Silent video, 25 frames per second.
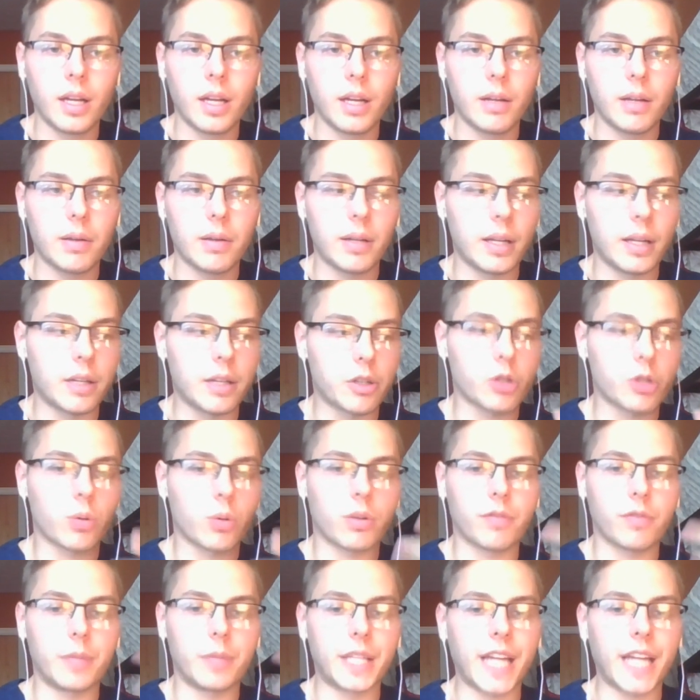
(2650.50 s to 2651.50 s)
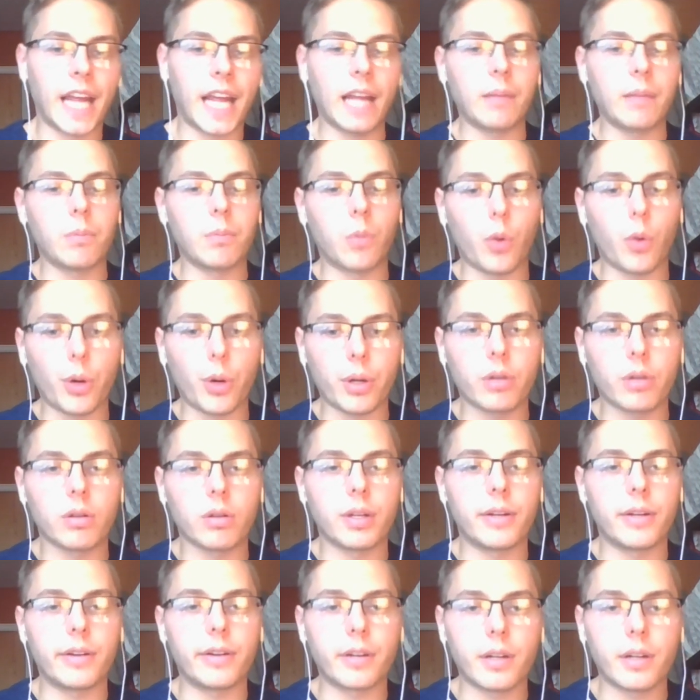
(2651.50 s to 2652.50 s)
it sort of became more
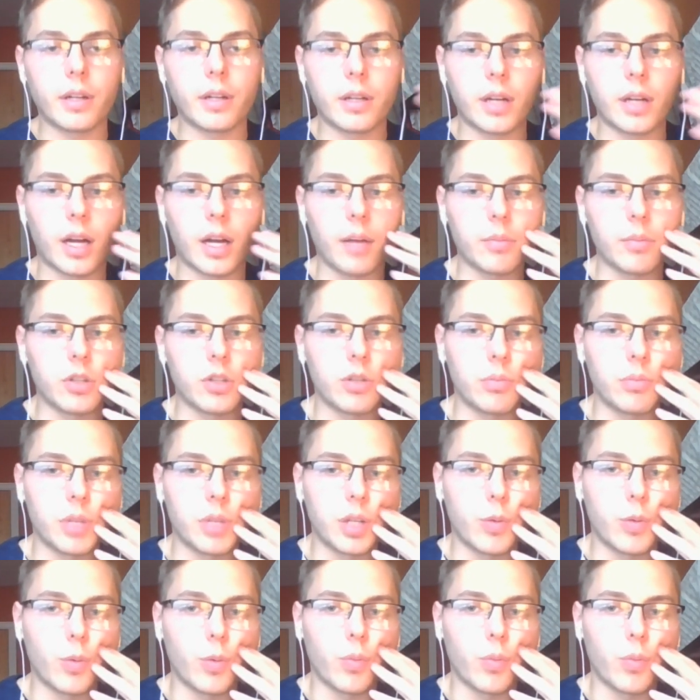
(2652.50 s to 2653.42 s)
clear to me,